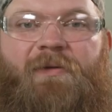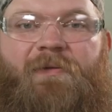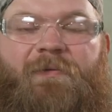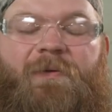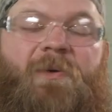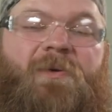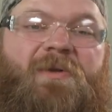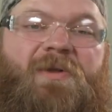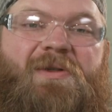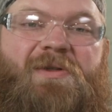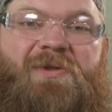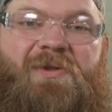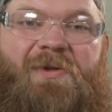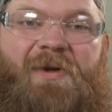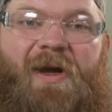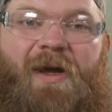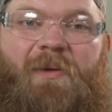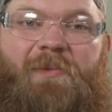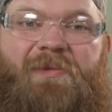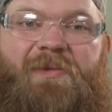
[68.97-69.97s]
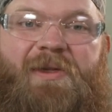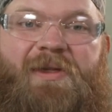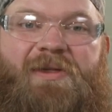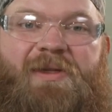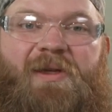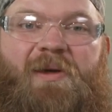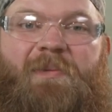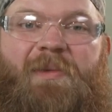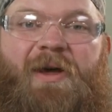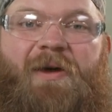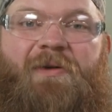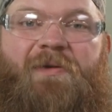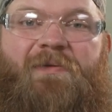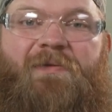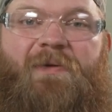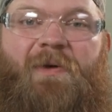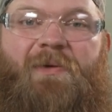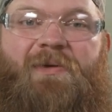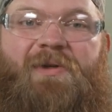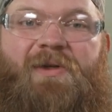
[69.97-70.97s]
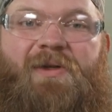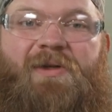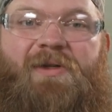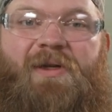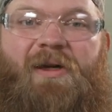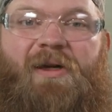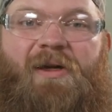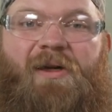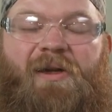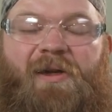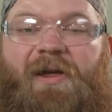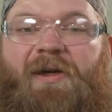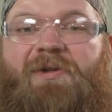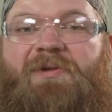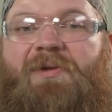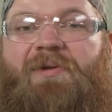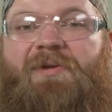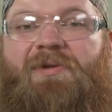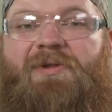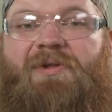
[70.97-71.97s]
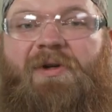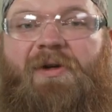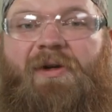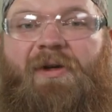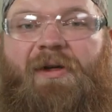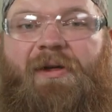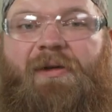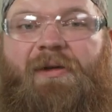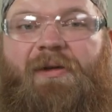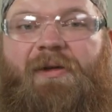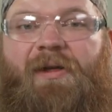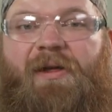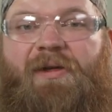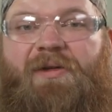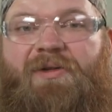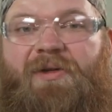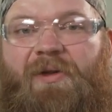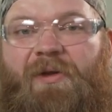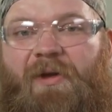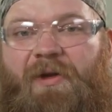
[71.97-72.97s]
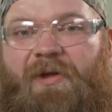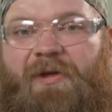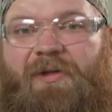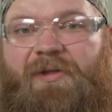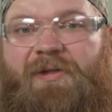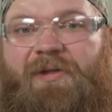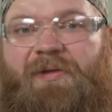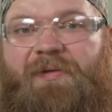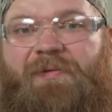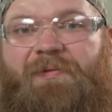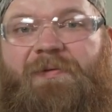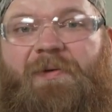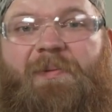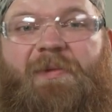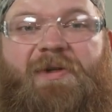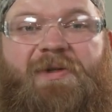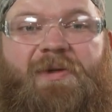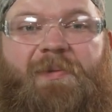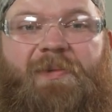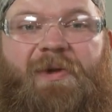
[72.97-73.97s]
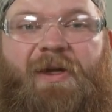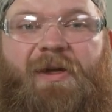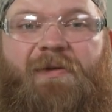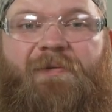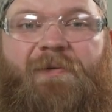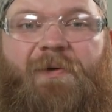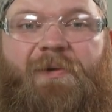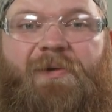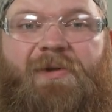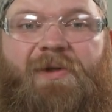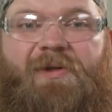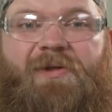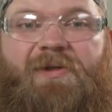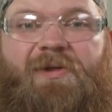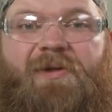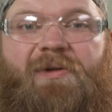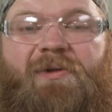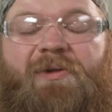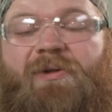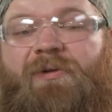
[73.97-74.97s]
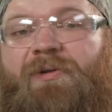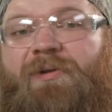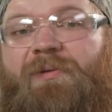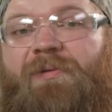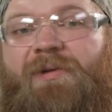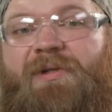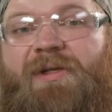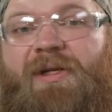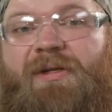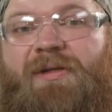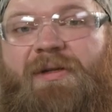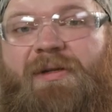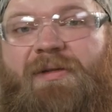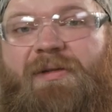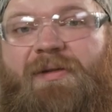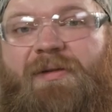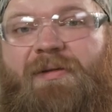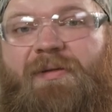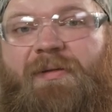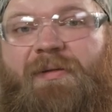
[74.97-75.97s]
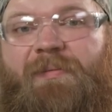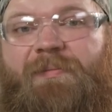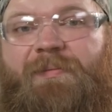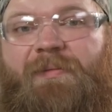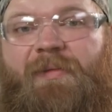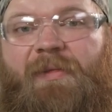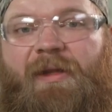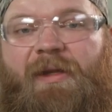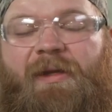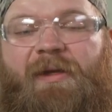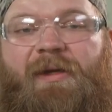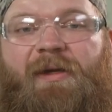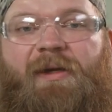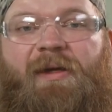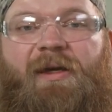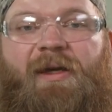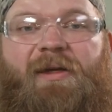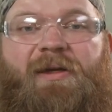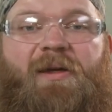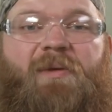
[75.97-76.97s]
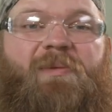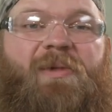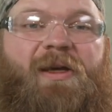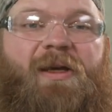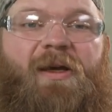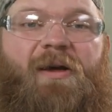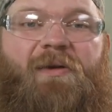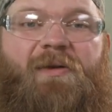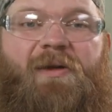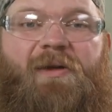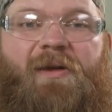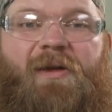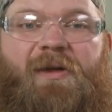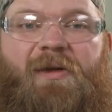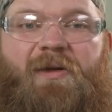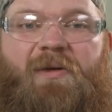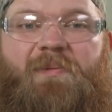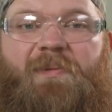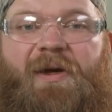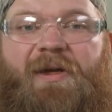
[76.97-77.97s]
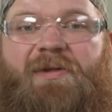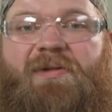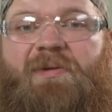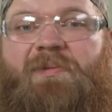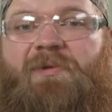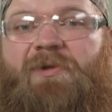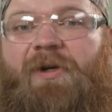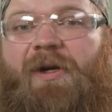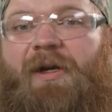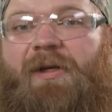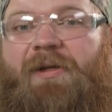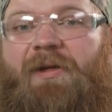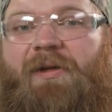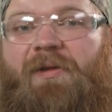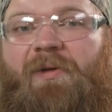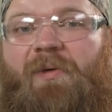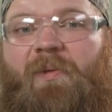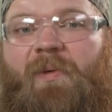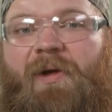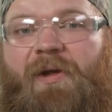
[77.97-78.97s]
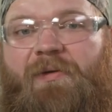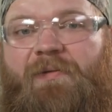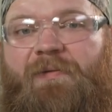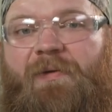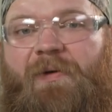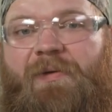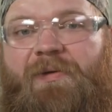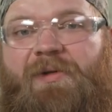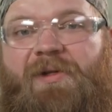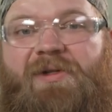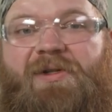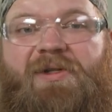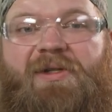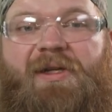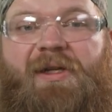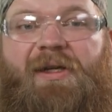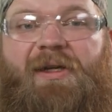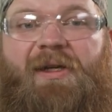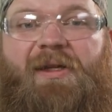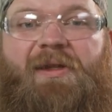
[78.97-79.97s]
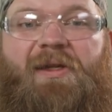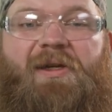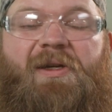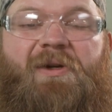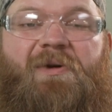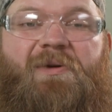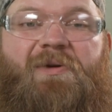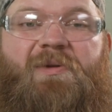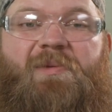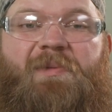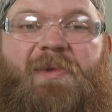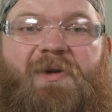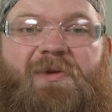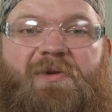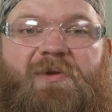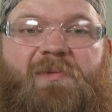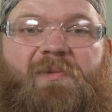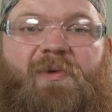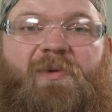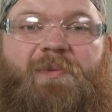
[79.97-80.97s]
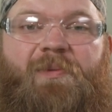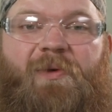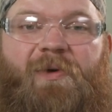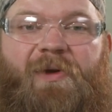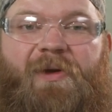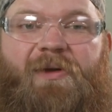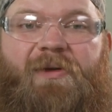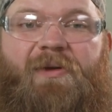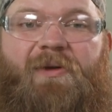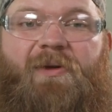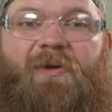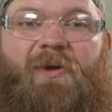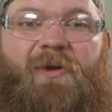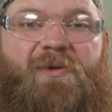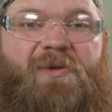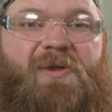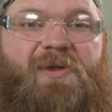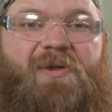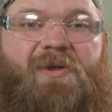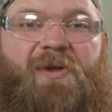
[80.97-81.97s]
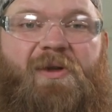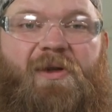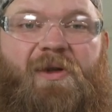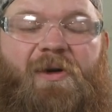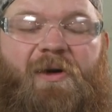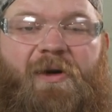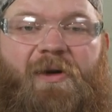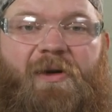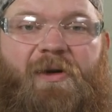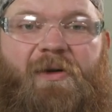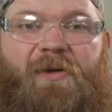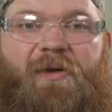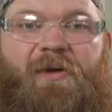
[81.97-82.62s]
Voltage drop is the amount of voltage in an electrical circuit that is lost from the supply voltage due to resistance. It can be calculated by subtracting the weld voltage seen at the nearest measurable point closest to the arc